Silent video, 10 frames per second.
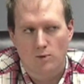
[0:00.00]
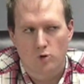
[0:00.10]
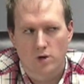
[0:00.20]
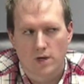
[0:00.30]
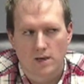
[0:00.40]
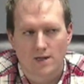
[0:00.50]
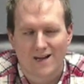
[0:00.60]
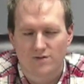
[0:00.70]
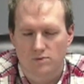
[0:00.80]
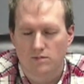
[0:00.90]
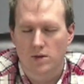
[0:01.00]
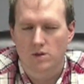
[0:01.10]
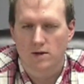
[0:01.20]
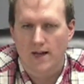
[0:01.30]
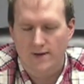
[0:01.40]
working class or middle
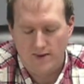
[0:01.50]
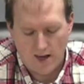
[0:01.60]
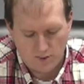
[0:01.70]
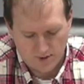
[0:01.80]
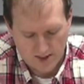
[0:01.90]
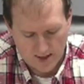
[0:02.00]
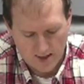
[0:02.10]
class housing.